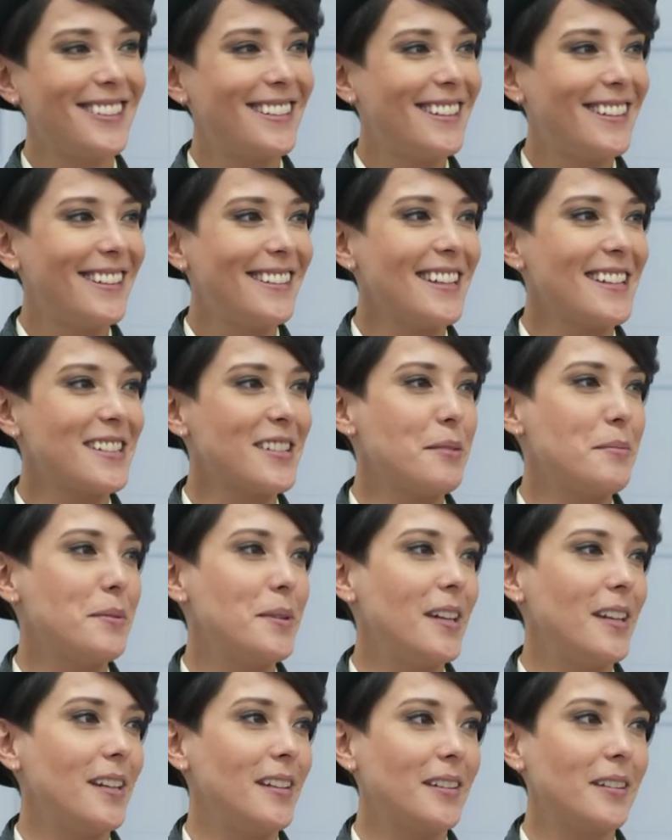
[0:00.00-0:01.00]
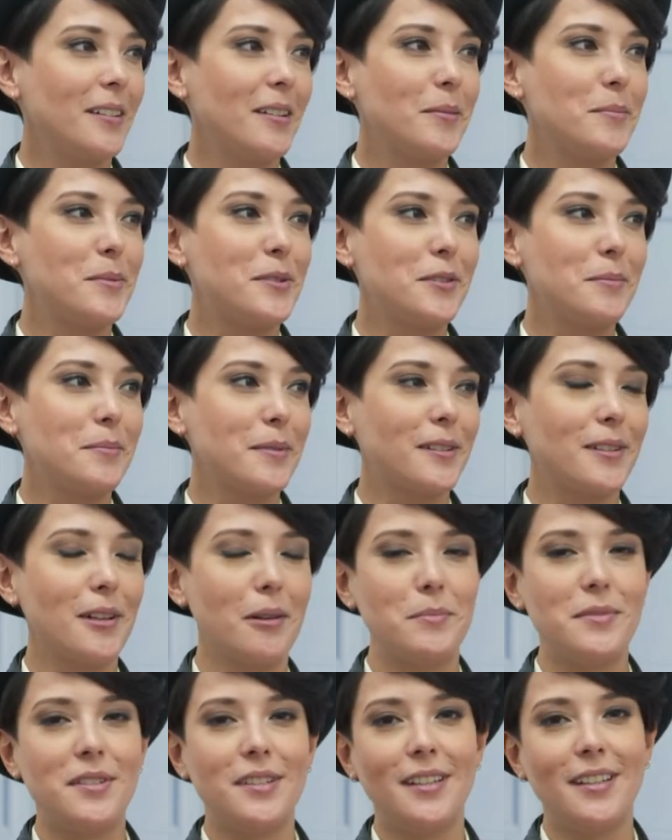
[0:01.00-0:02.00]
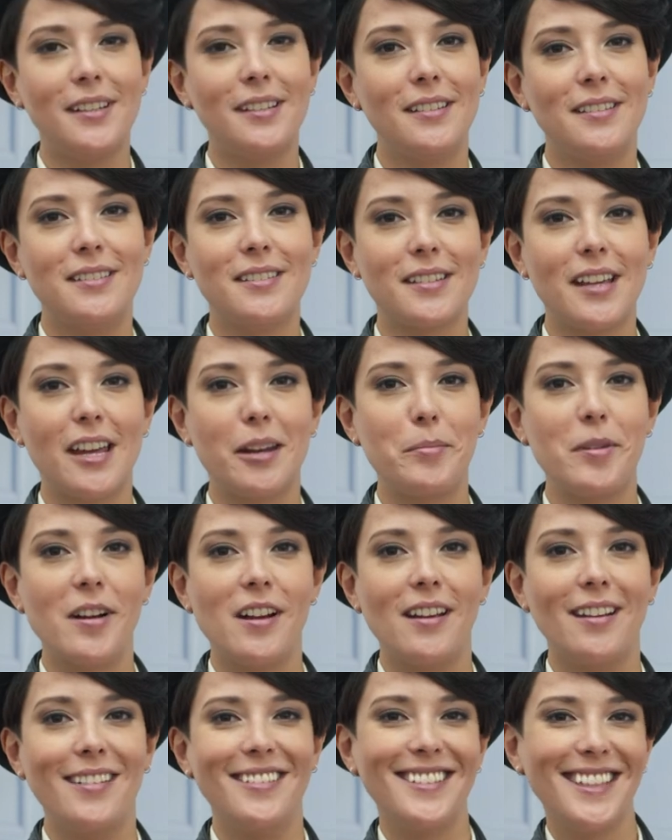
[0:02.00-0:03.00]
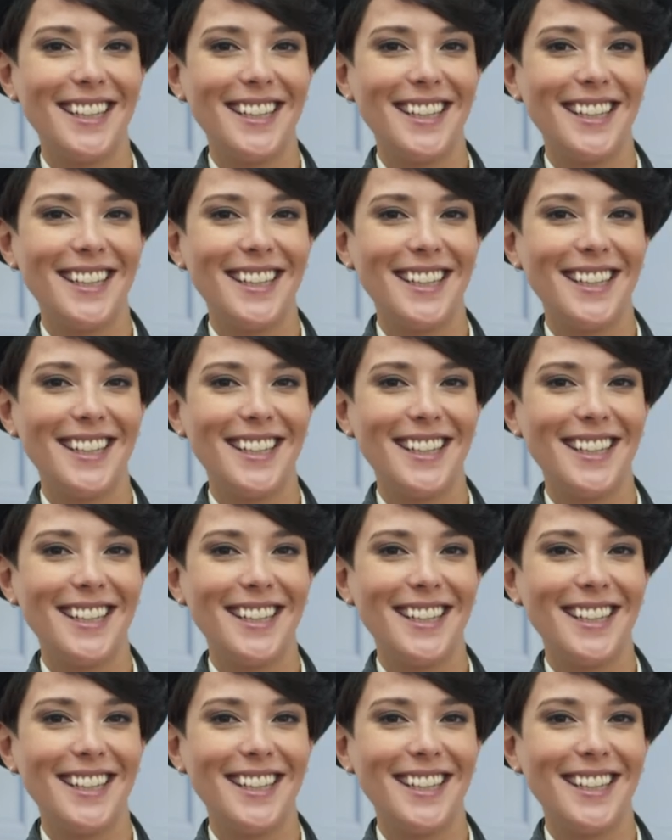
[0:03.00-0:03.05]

Yeah. It's like me. I'm super clumsy and scatterbrained.